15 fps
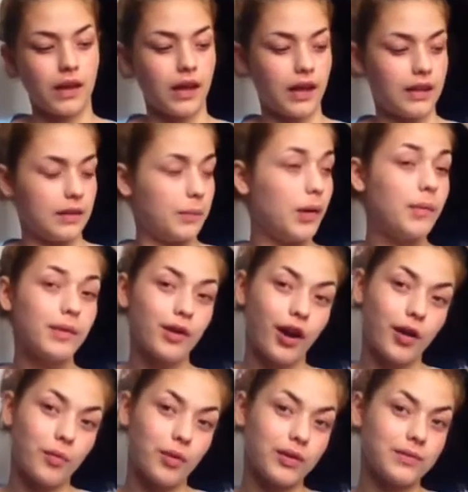in the
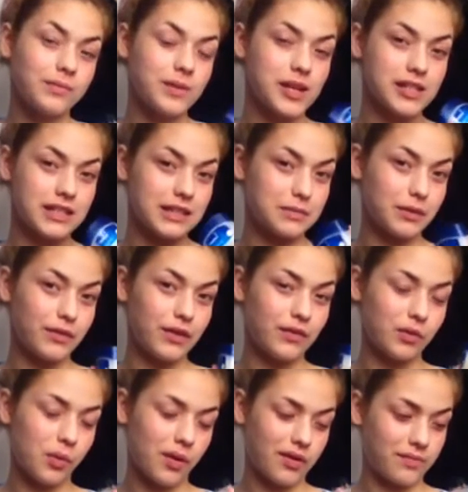pomegranate one because that's my
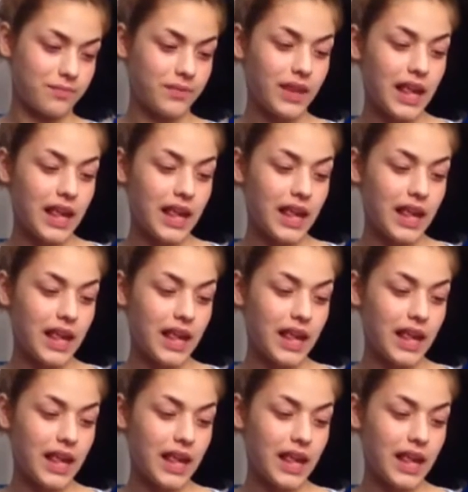favourite one.